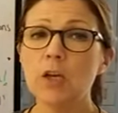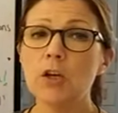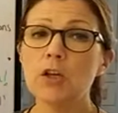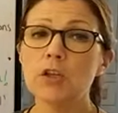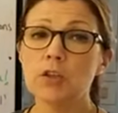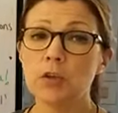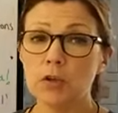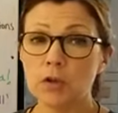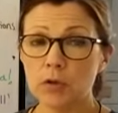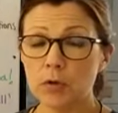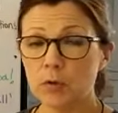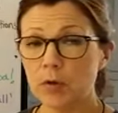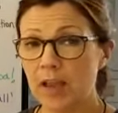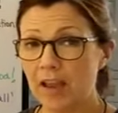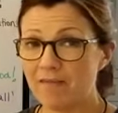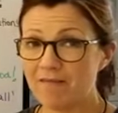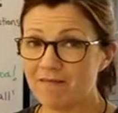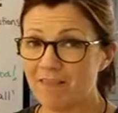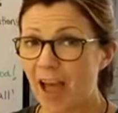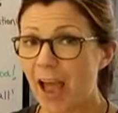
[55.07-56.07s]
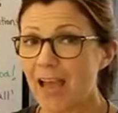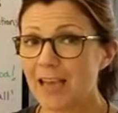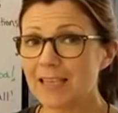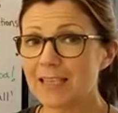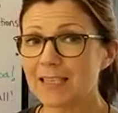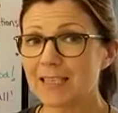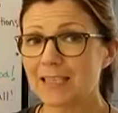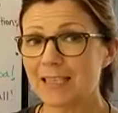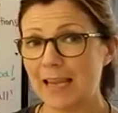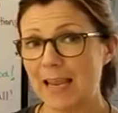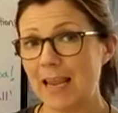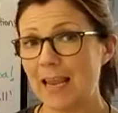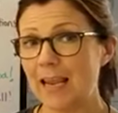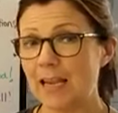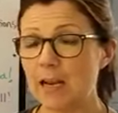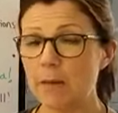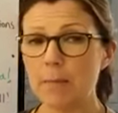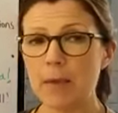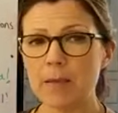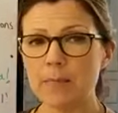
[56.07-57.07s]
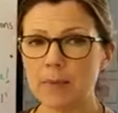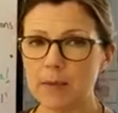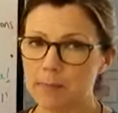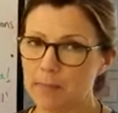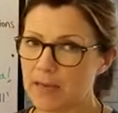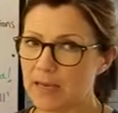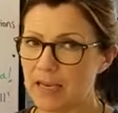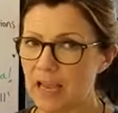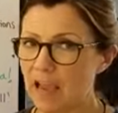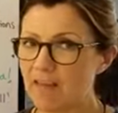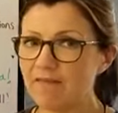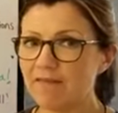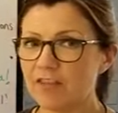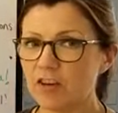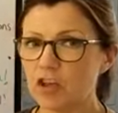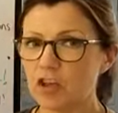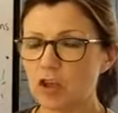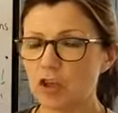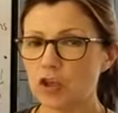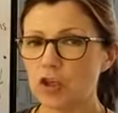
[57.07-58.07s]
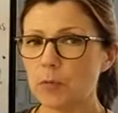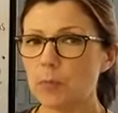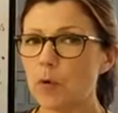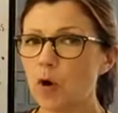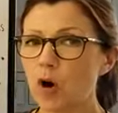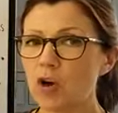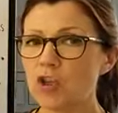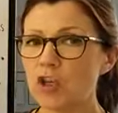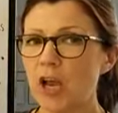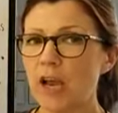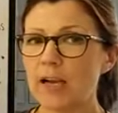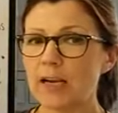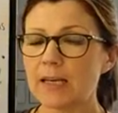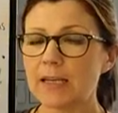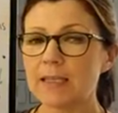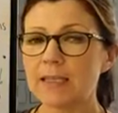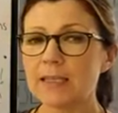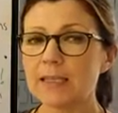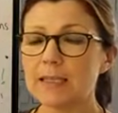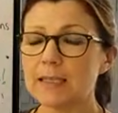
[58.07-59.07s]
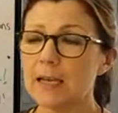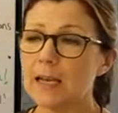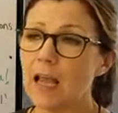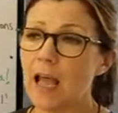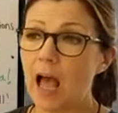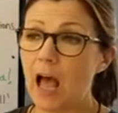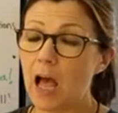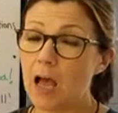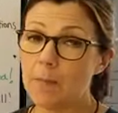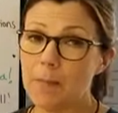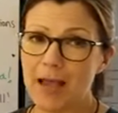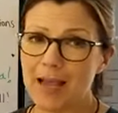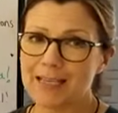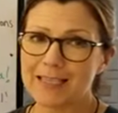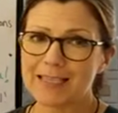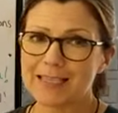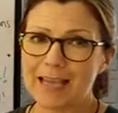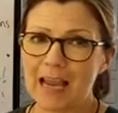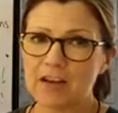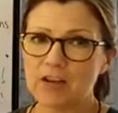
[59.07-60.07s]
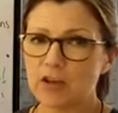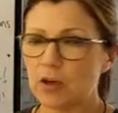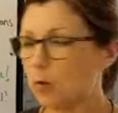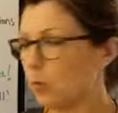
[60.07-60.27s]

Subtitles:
to invest in maybe big infrastructure projects, etc.